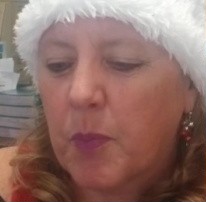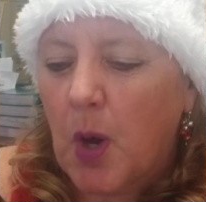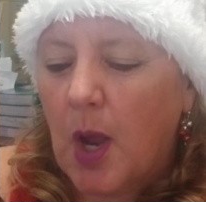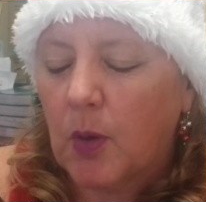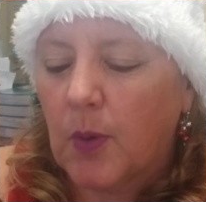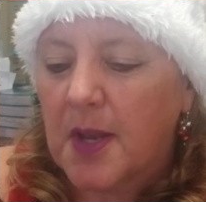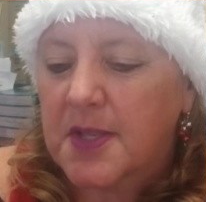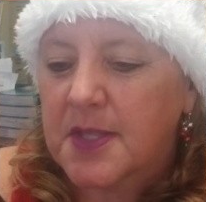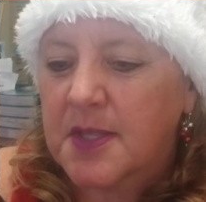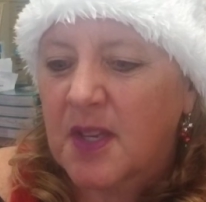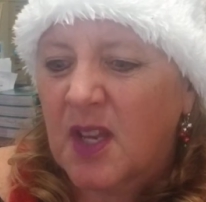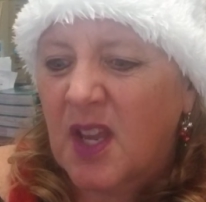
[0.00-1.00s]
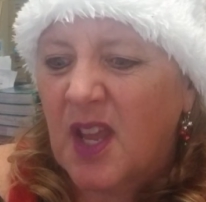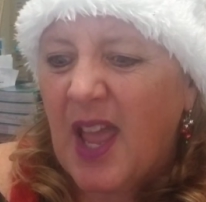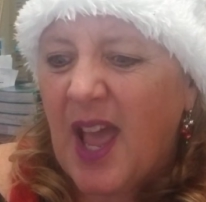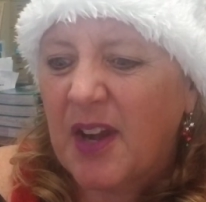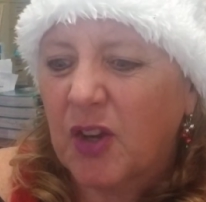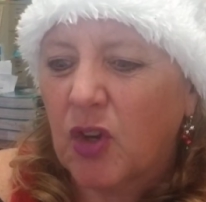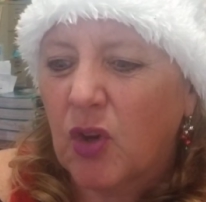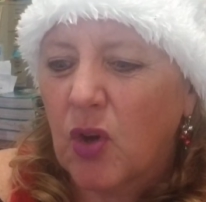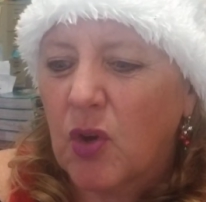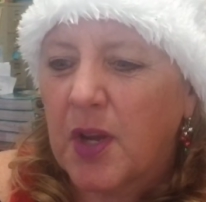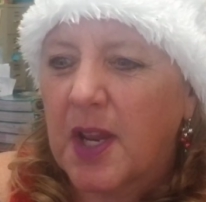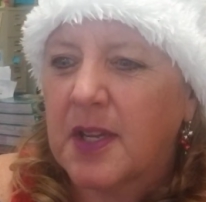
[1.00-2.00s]
progress had
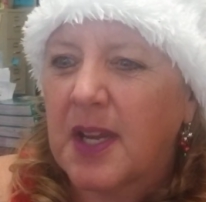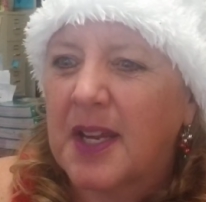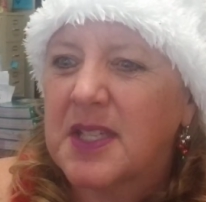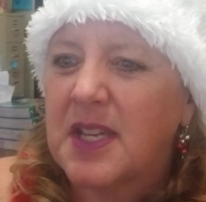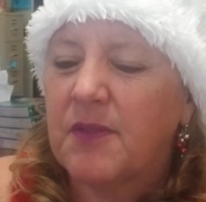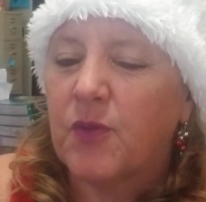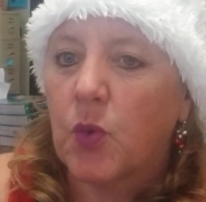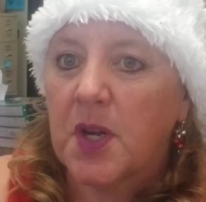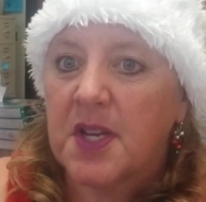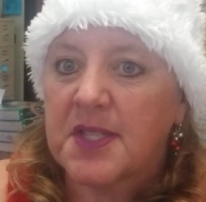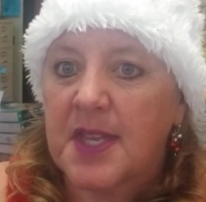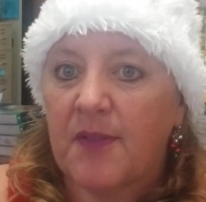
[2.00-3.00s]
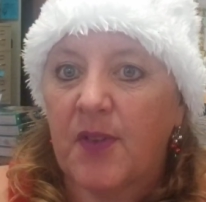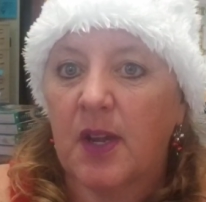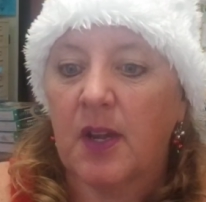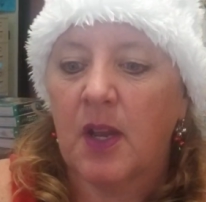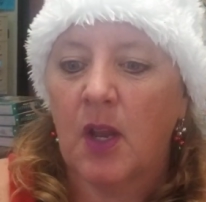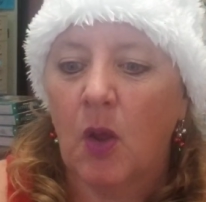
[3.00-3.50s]
occurred in 1947